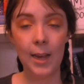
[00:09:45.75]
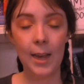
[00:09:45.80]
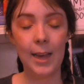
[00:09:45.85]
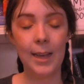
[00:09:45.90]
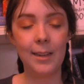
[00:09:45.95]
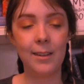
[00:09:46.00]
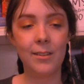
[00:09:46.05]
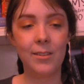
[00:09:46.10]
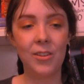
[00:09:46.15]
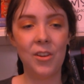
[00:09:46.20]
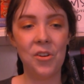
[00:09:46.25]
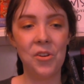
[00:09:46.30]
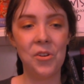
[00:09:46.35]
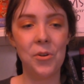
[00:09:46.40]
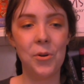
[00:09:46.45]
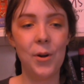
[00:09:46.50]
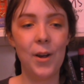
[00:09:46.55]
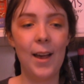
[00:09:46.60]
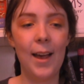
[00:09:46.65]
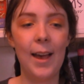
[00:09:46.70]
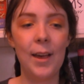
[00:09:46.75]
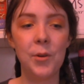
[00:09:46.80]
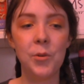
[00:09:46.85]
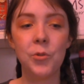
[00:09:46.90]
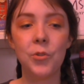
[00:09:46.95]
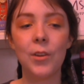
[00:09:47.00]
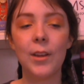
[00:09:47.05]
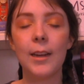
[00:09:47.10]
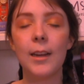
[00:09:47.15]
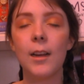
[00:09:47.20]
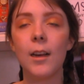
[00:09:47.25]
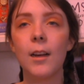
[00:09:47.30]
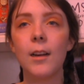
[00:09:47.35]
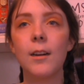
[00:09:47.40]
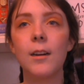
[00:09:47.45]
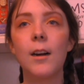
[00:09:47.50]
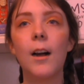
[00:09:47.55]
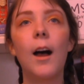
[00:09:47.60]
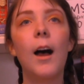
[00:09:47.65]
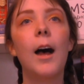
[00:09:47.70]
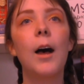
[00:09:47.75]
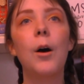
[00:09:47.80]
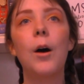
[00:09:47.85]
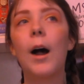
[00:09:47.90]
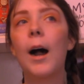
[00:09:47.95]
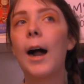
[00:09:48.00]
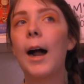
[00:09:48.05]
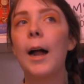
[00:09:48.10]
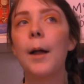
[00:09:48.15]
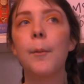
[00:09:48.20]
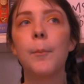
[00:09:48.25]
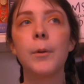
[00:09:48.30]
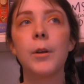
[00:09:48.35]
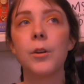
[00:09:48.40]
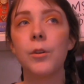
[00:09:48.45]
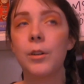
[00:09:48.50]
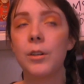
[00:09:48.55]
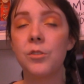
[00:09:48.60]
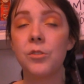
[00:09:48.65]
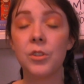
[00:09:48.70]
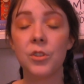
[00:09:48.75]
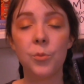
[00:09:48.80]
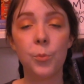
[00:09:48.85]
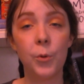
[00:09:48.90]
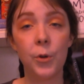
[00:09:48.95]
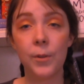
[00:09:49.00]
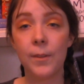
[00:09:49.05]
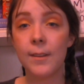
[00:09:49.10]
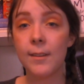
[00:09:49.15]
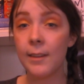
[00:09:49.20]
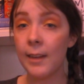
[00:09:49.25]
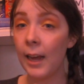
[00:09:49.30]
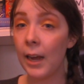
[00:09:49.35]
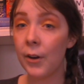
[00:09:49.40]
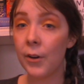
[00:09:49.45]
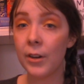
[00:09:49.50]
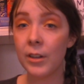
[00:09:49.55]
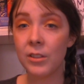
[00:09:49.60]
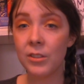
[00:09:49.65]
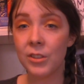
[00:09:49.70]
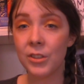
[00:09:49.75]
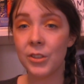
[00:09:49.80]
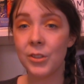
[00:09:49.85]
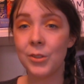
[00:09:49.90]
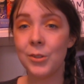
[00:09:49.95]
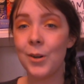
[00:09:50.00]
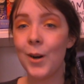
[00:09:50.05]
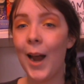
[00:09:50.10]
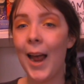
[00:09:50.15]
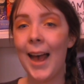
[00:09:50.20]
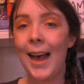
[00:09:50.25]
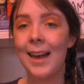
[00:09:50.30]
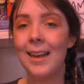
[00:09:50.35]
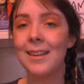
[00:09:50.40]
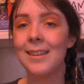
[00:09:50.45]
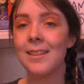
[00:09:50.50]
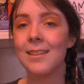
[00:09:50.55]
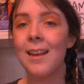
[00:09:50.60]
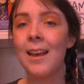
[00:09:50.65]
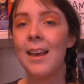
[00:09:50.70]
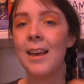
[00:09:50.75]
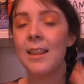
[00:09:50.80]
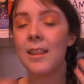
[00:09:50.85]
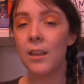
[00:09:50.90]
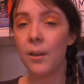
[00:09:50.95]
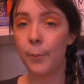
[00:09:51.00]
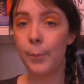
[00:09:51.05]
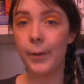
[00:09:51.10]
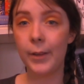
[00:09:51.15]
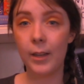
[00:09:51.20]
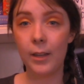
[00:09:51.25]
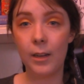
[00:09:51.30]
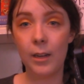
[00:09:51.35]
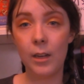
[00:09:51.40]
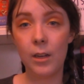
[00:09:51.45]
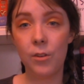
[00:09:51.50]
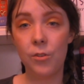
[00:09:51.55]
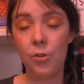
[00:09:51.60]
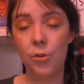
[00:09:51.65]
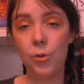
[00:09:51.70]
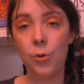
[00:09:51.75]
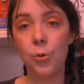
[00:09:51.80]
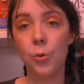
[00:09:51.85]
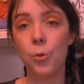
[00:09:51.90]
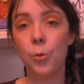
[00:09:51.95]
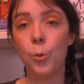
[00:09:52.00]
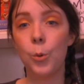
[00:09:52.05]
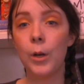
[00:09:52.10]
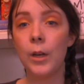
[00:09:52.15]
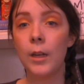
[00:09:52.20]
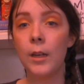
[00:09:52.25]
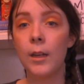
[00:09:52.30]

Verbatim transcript: And so I was like, I'm going to explore this character who has the ability to